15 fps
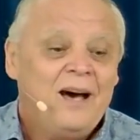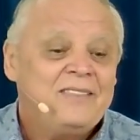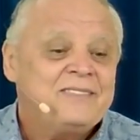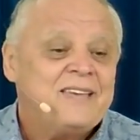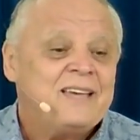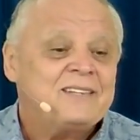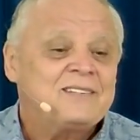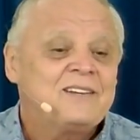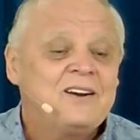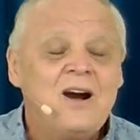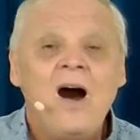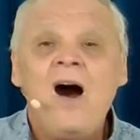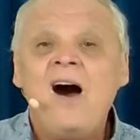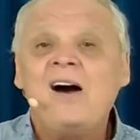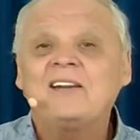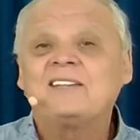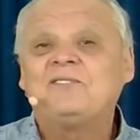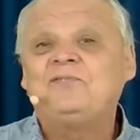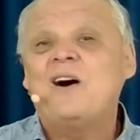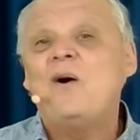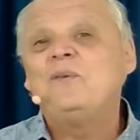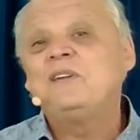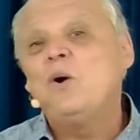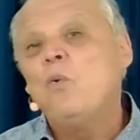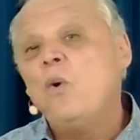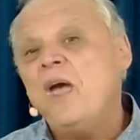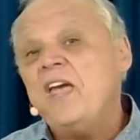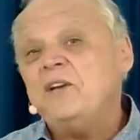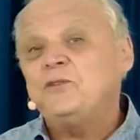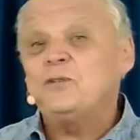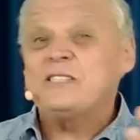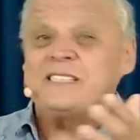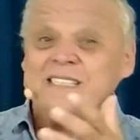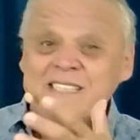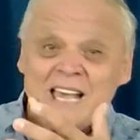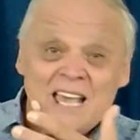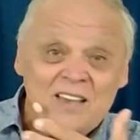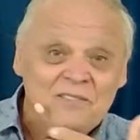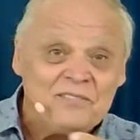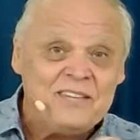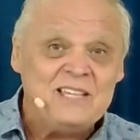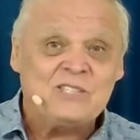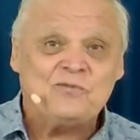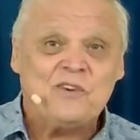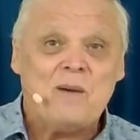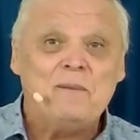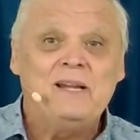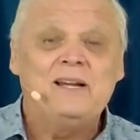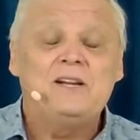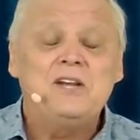and that God found a way to save this family,